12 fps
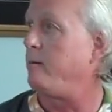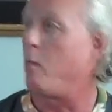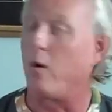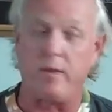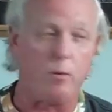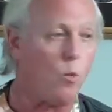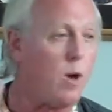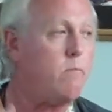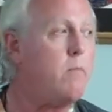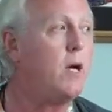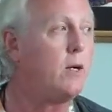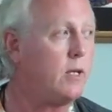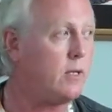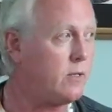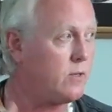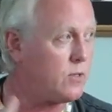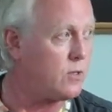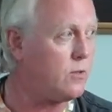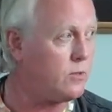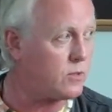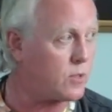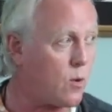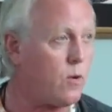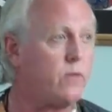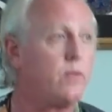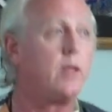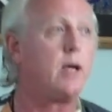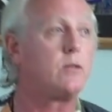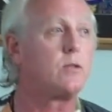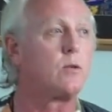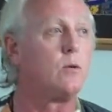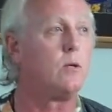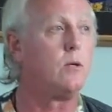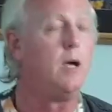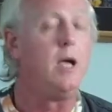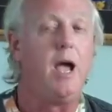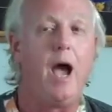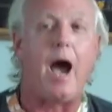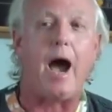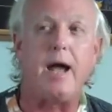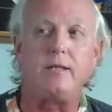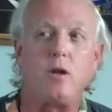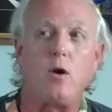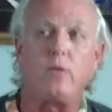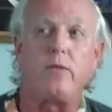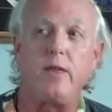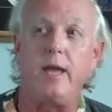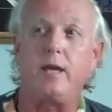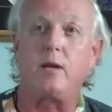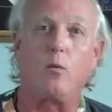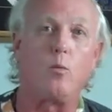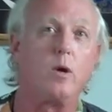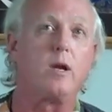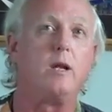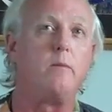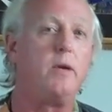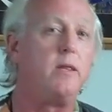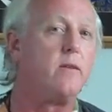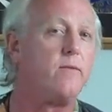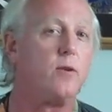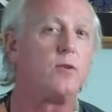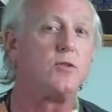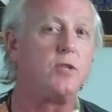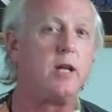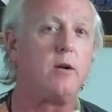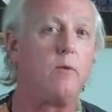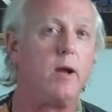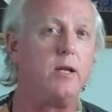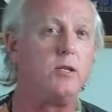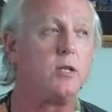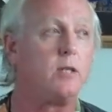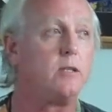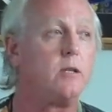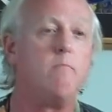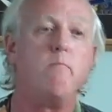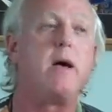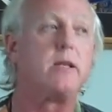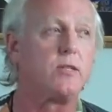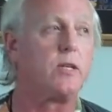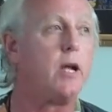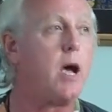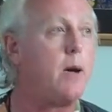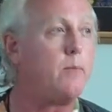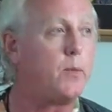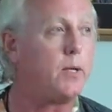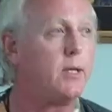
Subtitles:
More than 1 million students going through that school. I don't think we're going to be the first generation to mess it up.